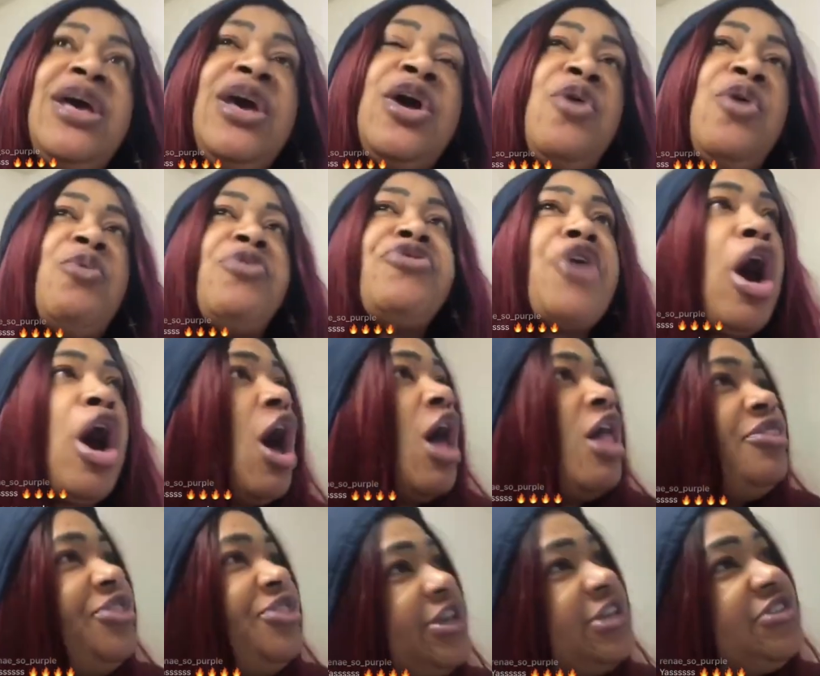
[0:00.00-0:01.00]
With
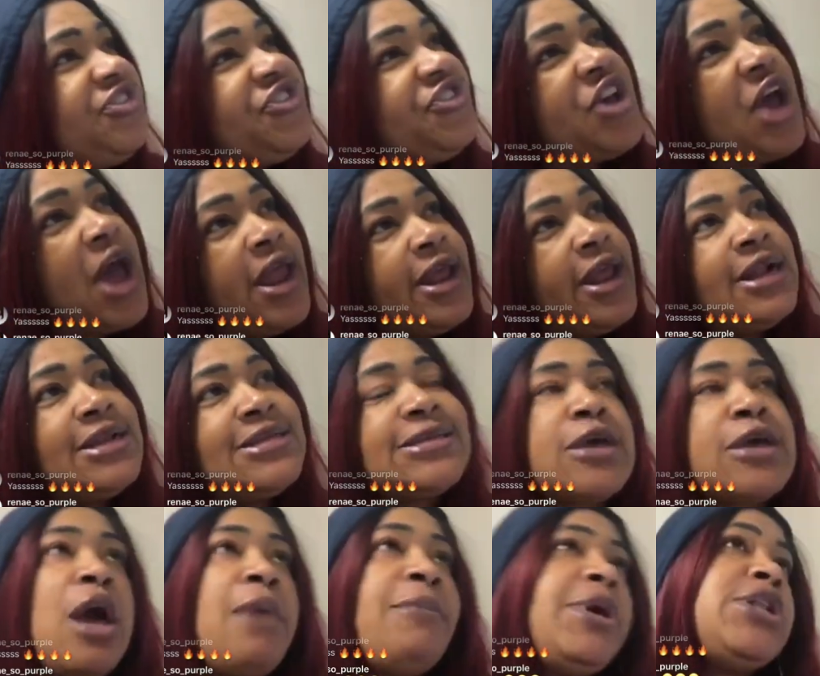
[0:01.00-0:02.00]
all these channels
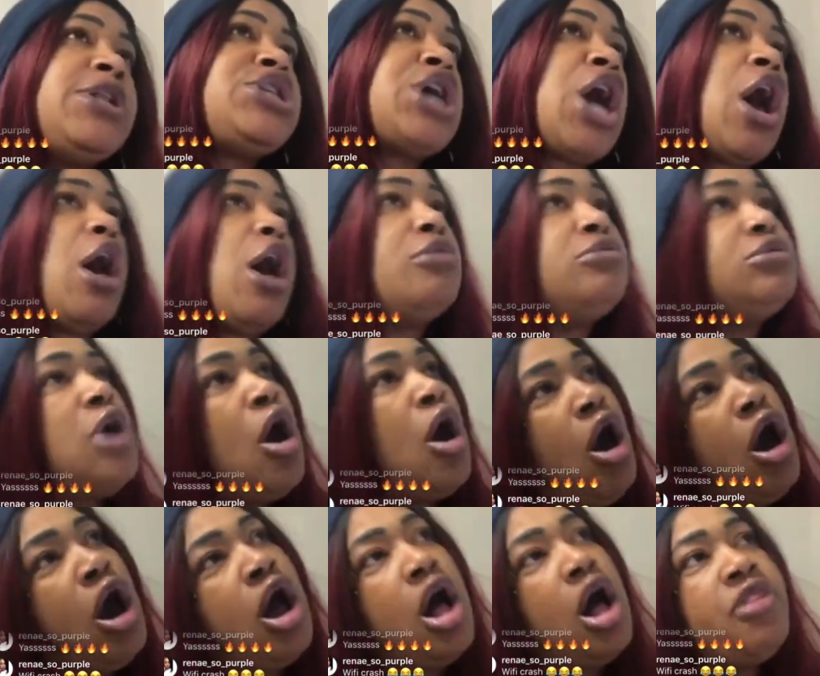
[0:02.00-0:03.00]
coming down,
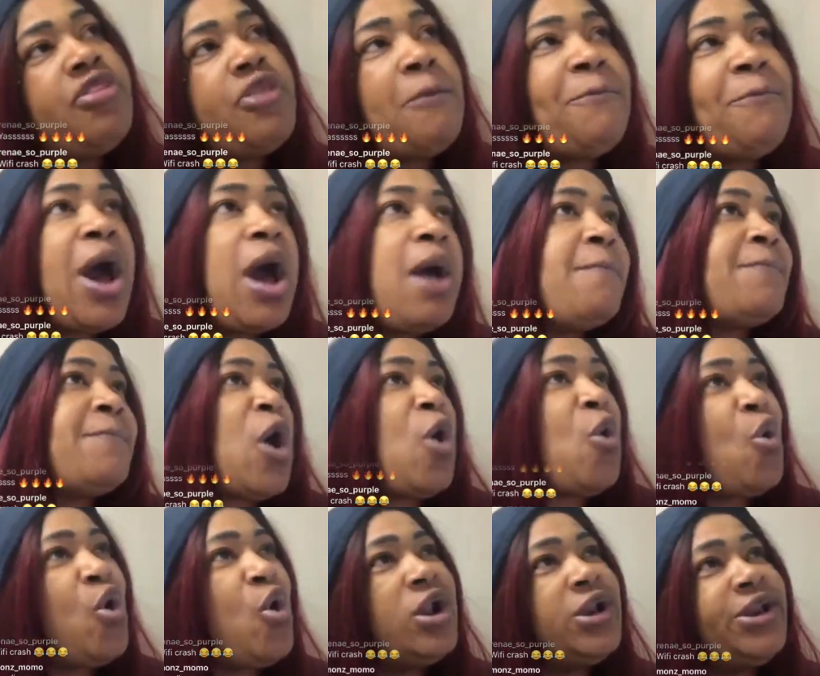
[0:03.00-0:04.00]
all the bomber
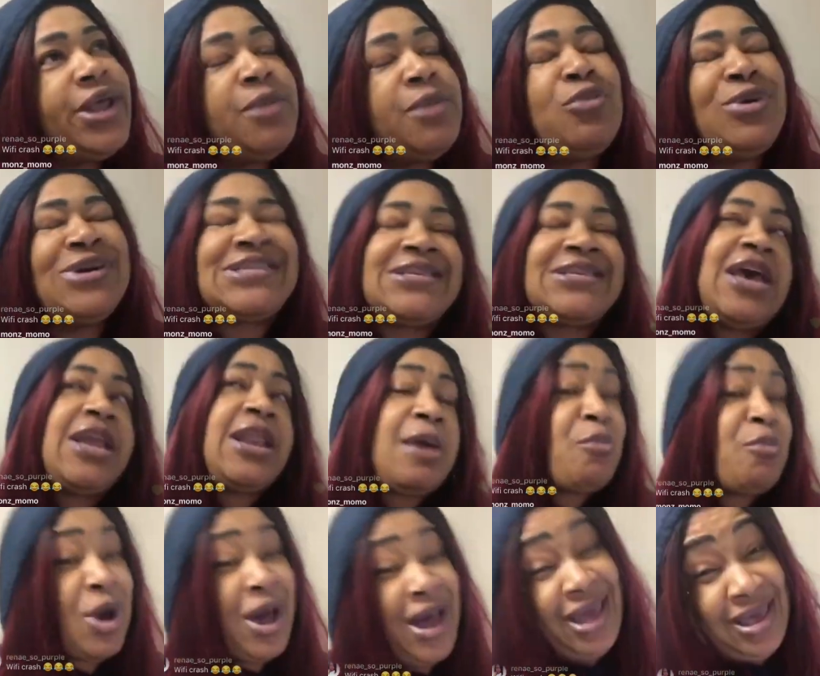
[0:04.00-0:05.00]
all them were saying
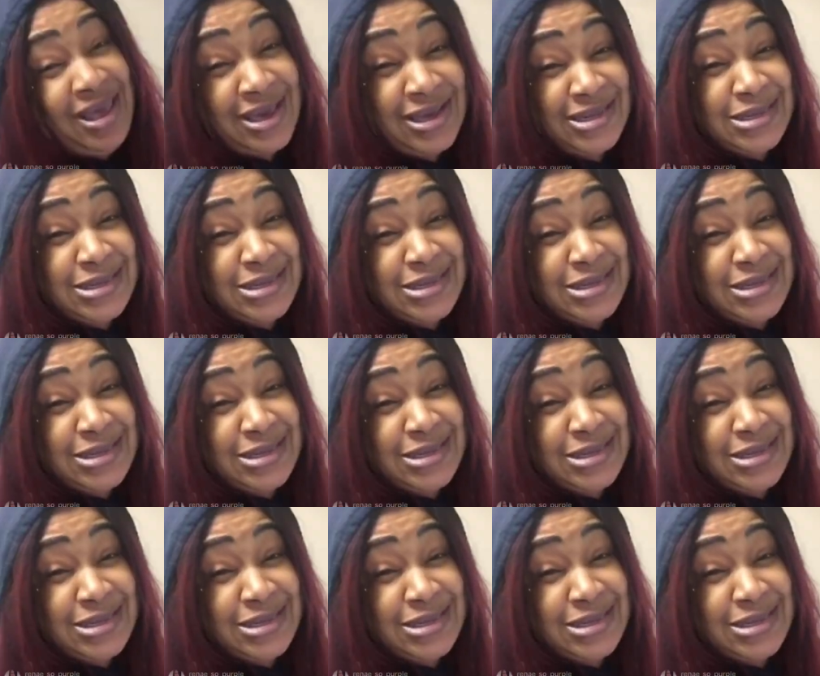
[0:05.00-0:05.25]
them what? Eat